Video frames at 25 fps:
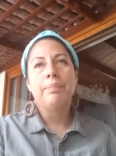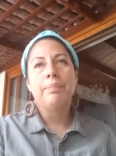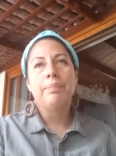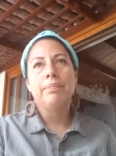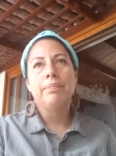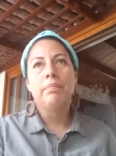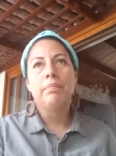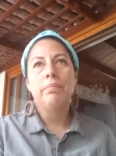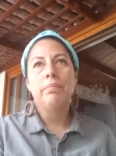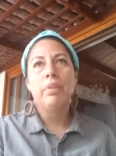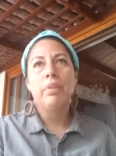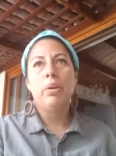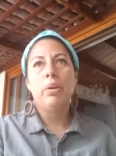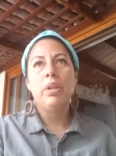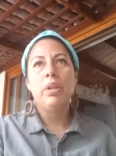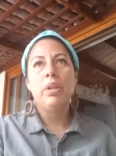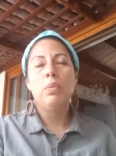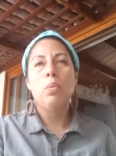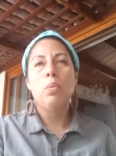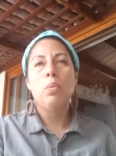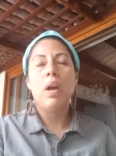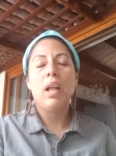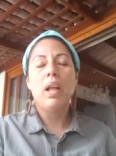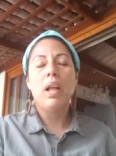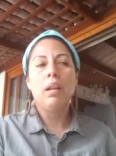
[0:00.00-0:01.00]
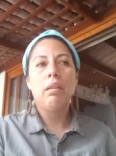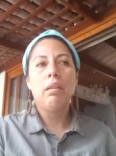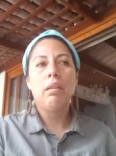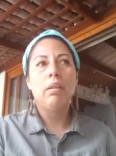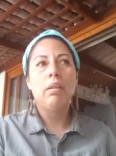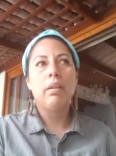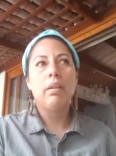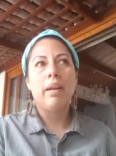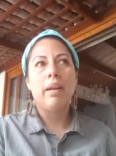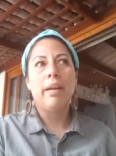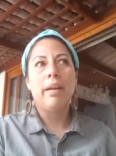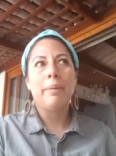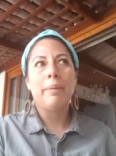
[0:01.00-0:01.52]
very well
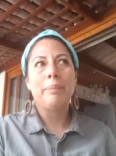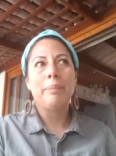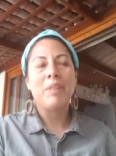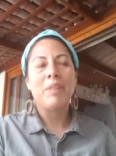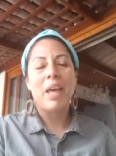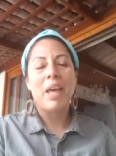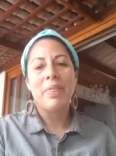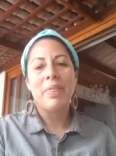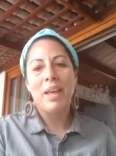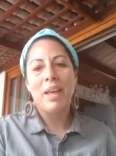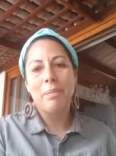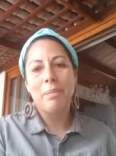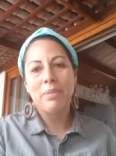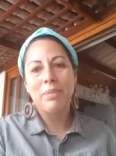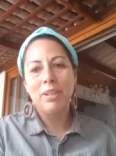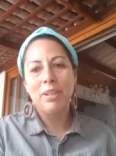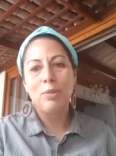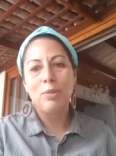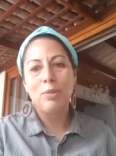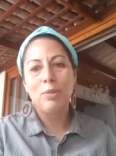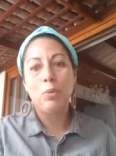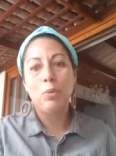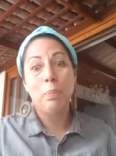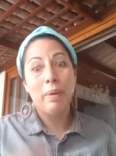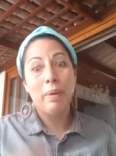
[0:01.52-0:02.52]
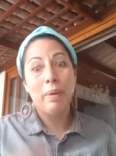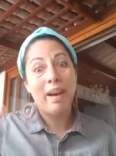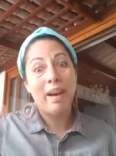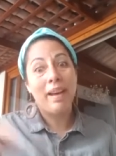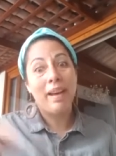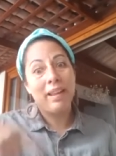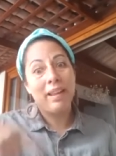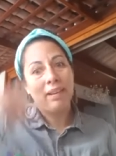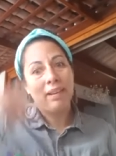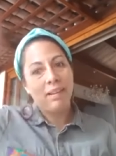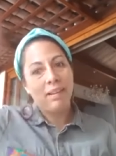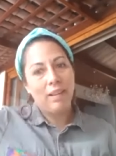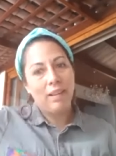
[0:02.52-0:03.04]
adapted to buy
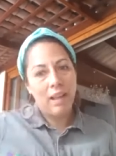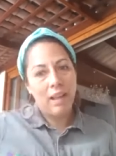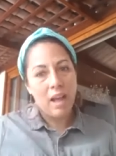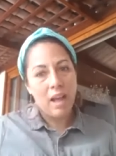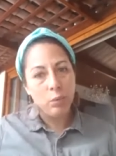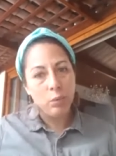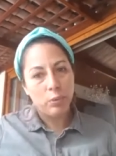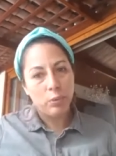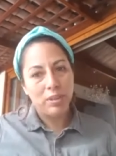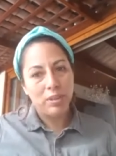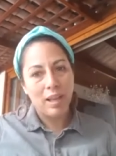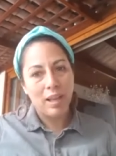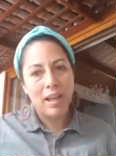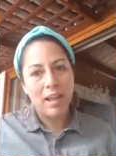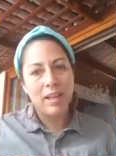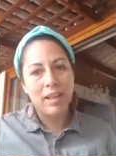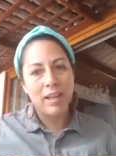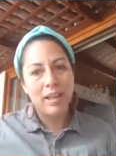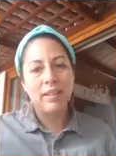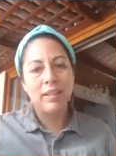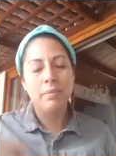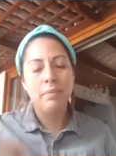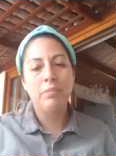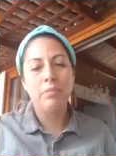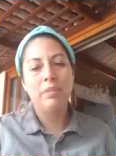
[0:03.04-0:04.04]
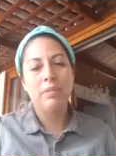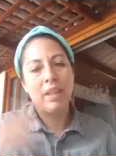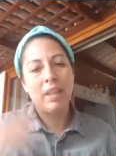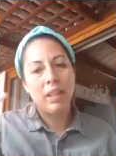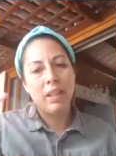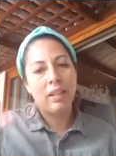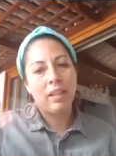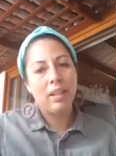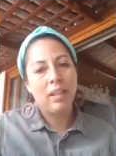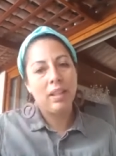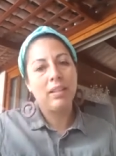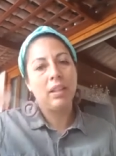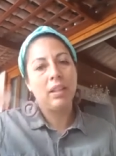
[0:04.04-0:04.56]
outside,
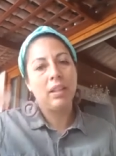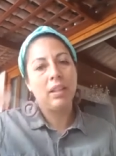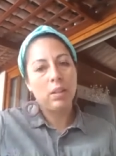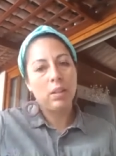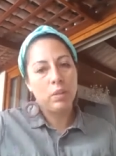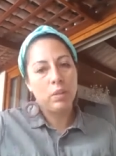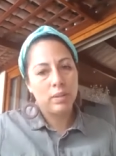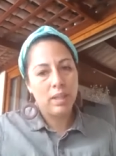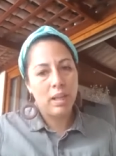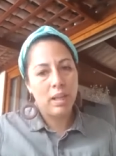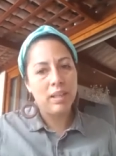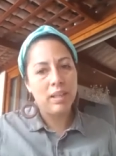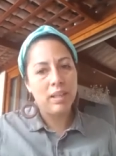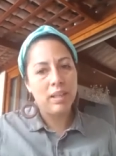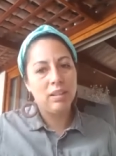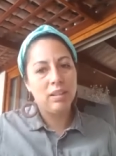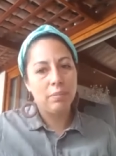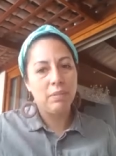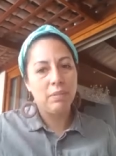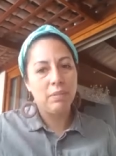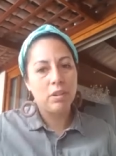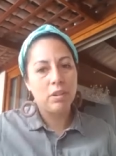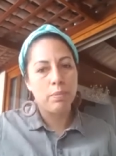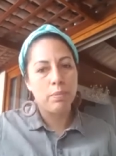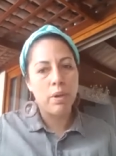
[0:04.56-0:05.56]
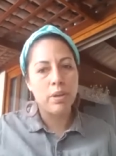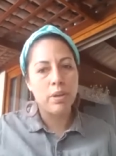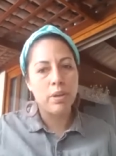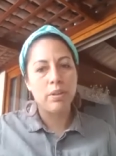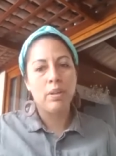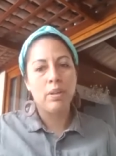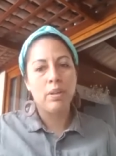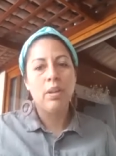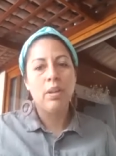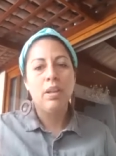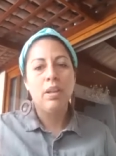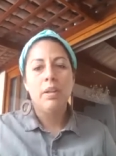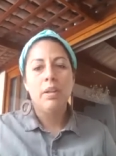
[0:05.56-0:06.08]
thinking that outside is much better.
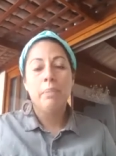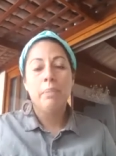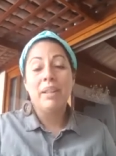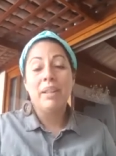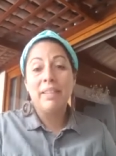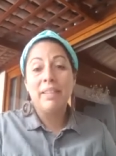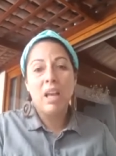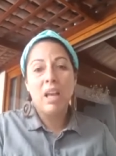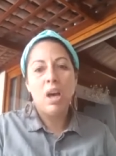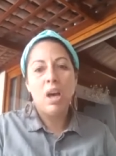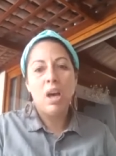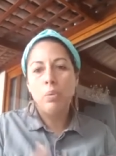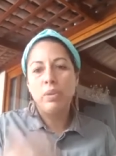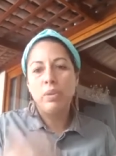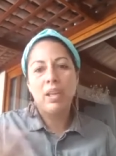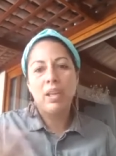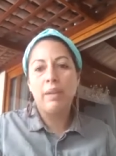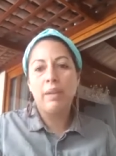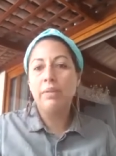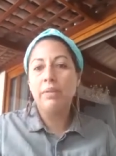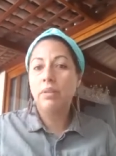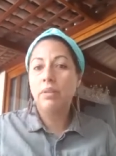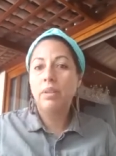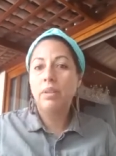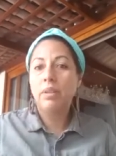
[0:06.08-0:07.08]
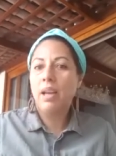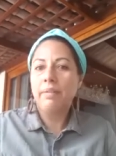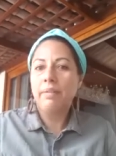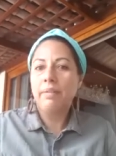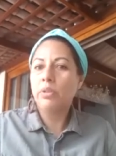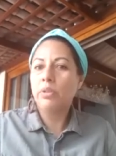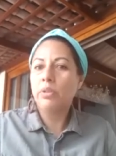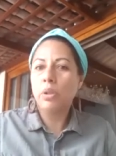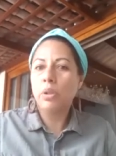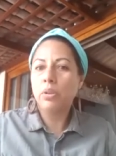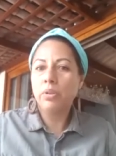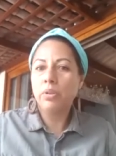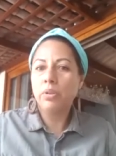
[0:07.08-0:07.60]
But now we have
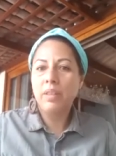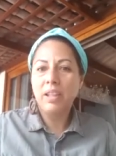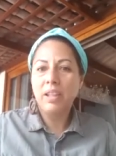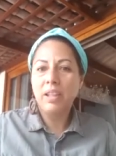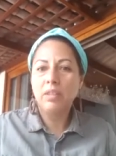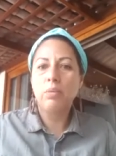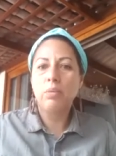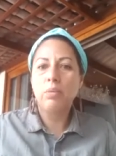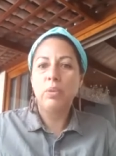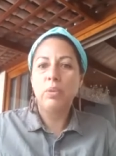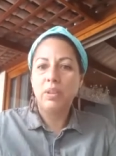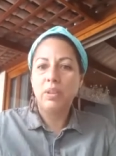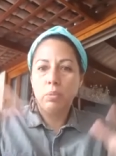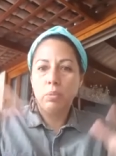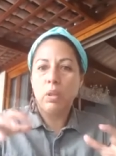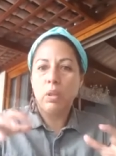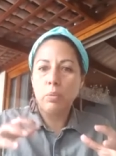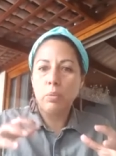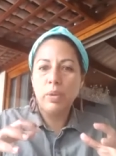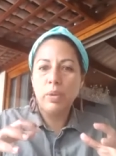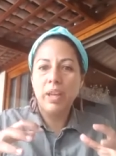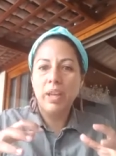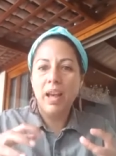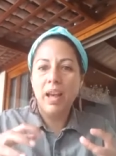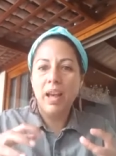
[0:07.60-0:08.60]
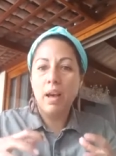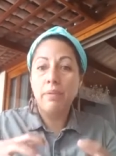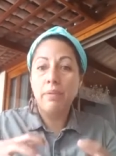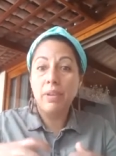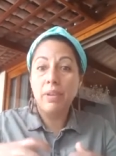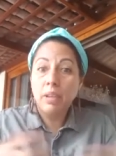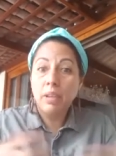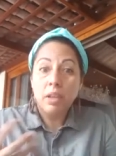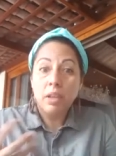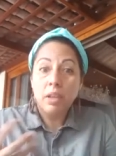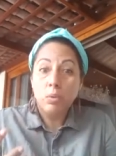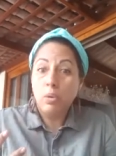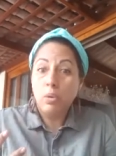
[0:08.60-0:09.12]
done things with what we have, and
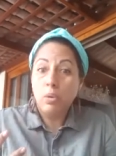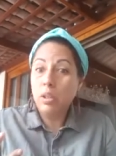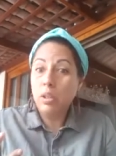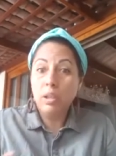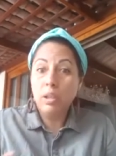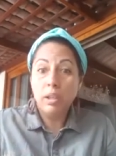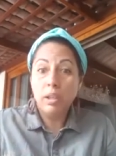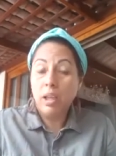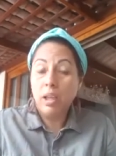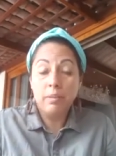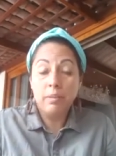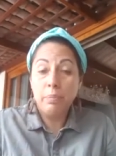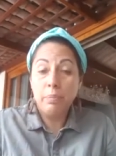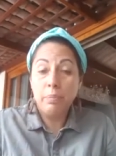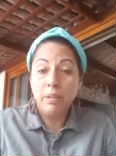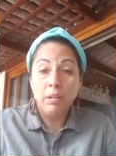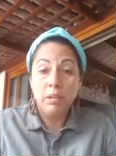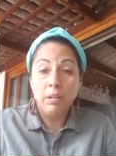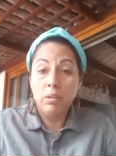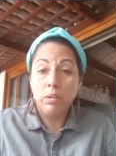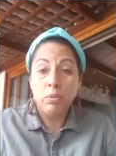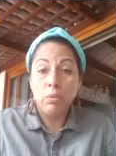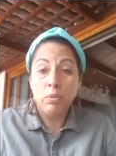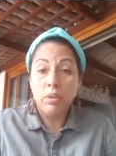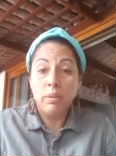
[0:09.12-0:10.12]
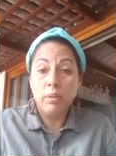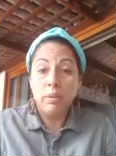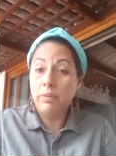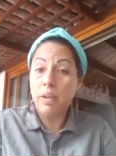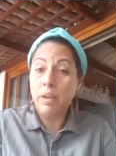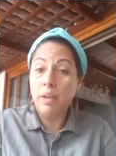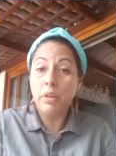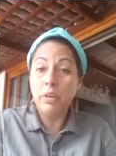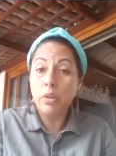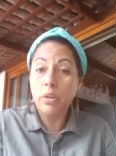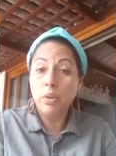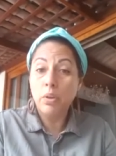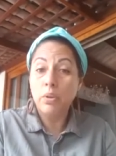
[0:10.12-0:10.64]
actually it has been doing
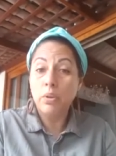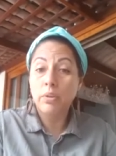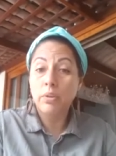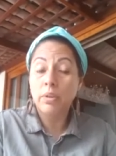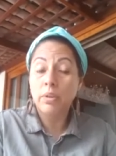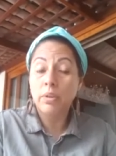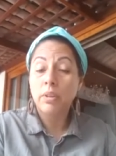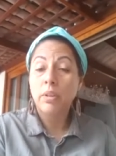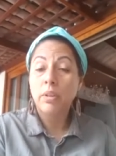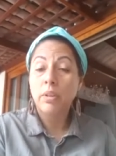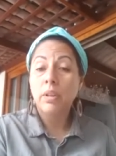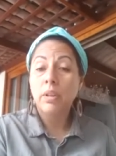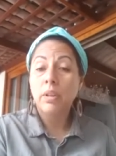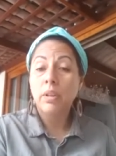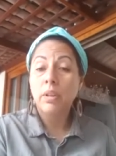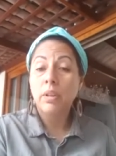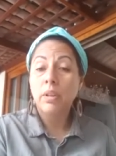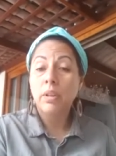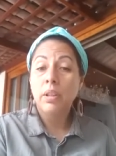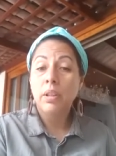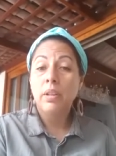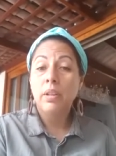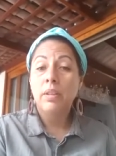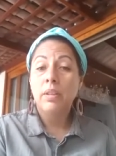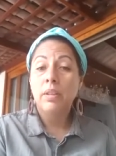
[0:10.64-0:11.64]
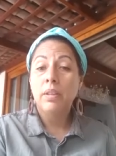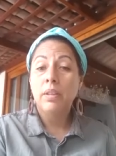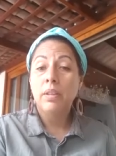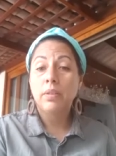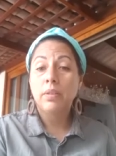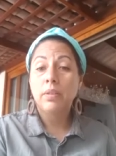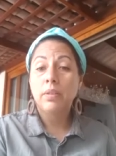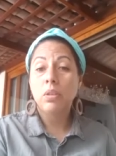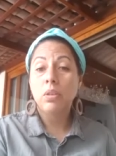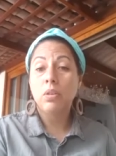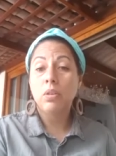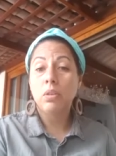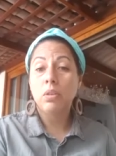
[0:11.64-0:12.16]
very good.
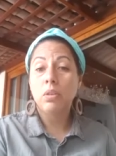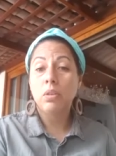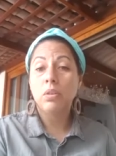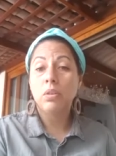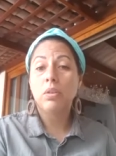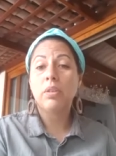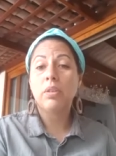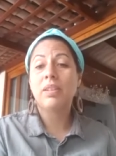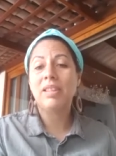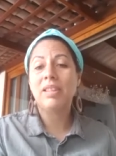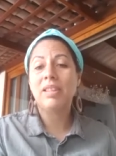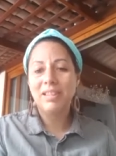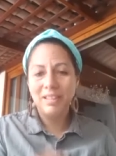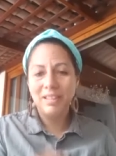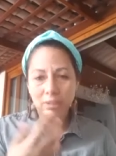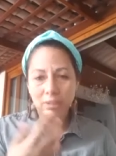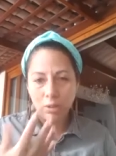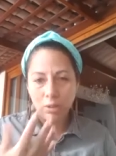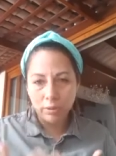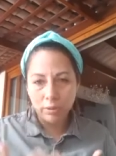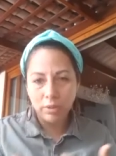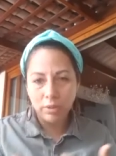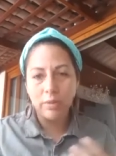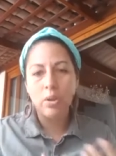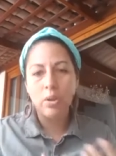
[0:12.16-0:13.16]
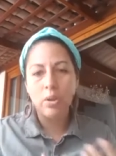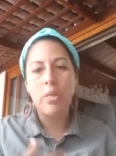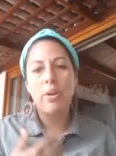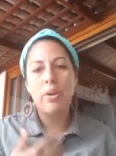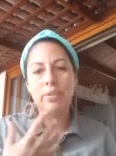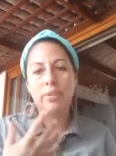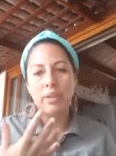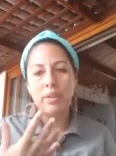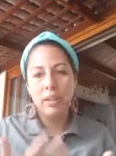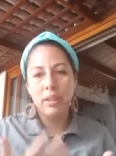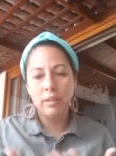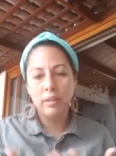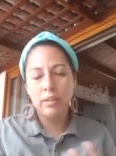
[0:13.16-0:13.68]
So this is also another
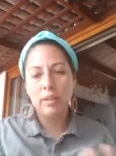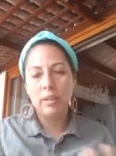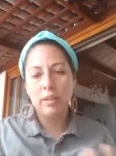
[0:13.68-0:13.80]
thing that